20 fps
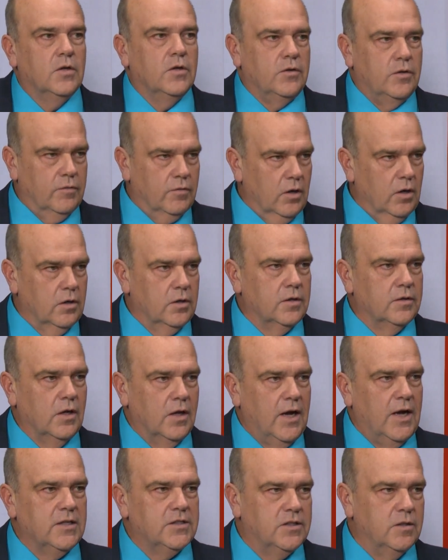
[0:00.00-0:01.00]
You heard in the
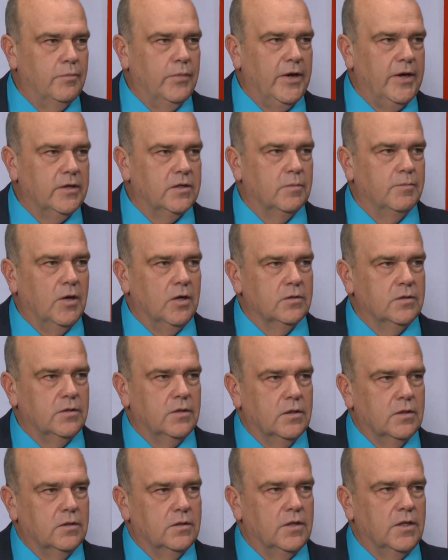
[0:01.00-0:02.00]
last debate about
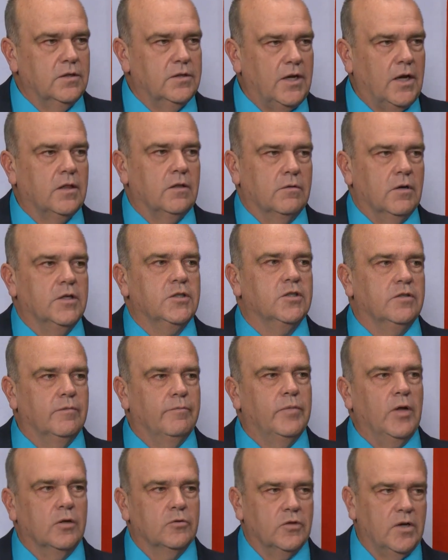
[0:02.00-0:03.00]
the, the declaration
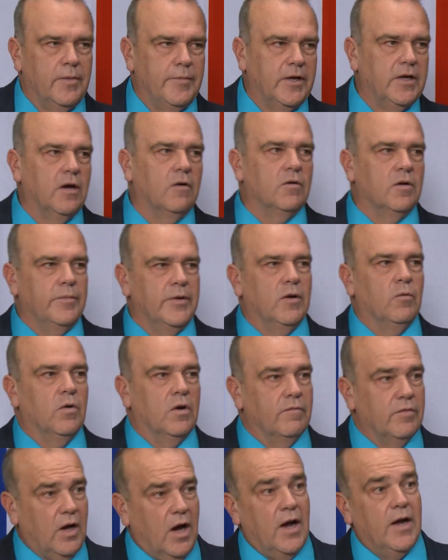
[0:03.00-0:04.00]
of Beltrami County being one
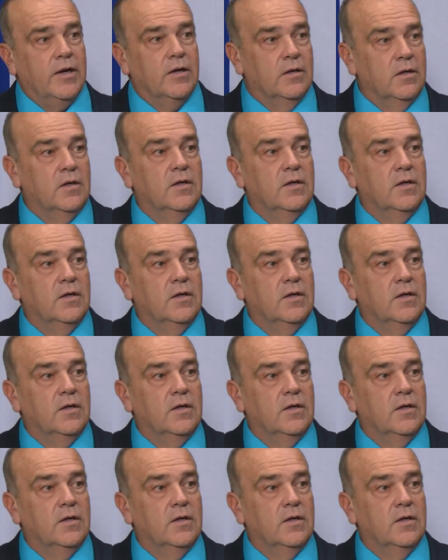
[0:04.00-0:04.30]
of the high